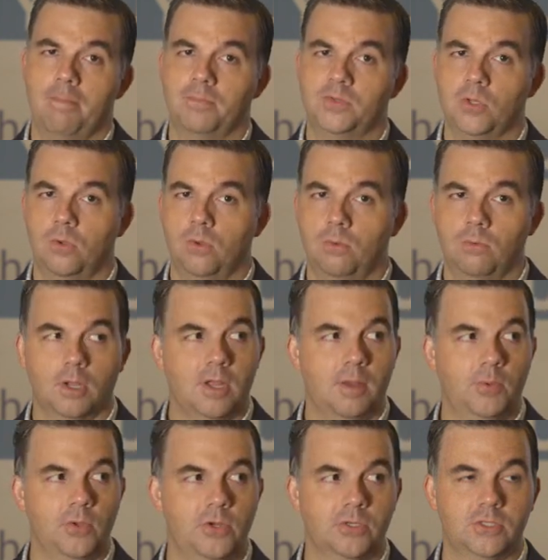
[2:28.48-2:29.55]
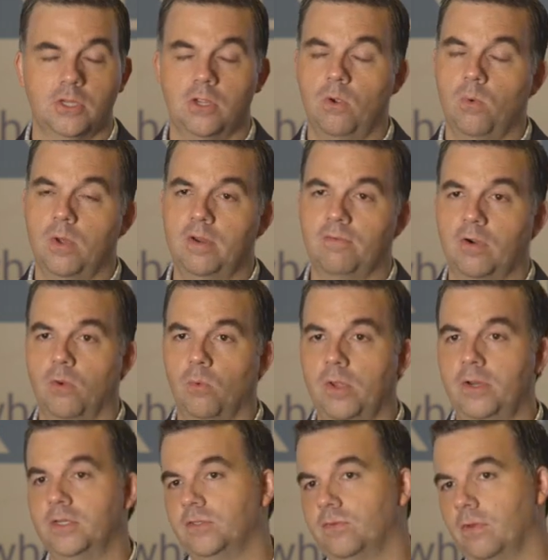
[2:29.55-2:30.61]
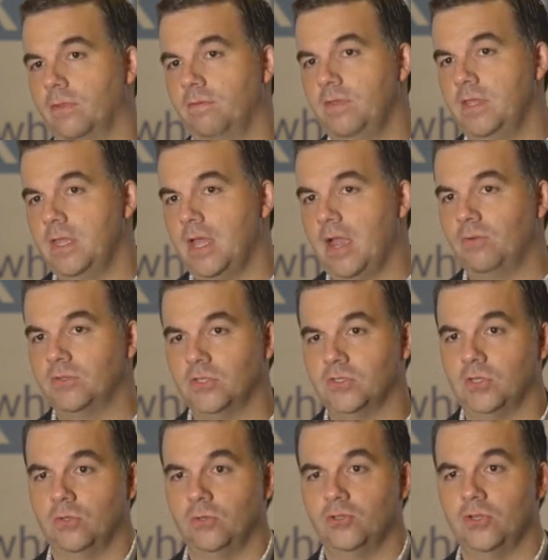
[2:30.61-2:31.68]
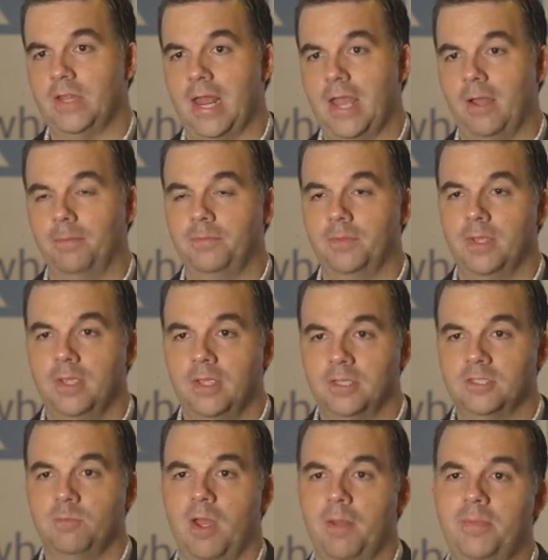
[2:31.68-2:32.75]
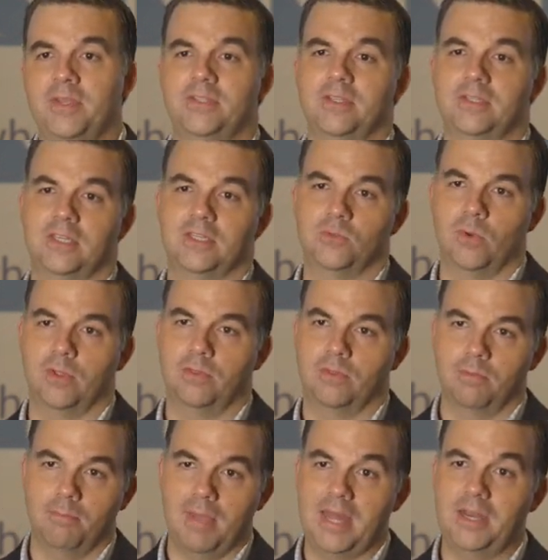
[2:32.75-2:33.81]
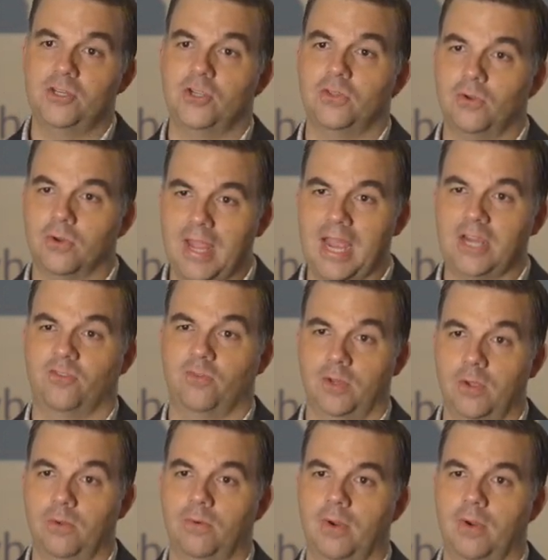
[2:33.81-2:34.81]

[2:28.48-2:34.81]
So a couple of years ago, one of our winners for the VEI was a solution that helped small businesses with managing their cash flow,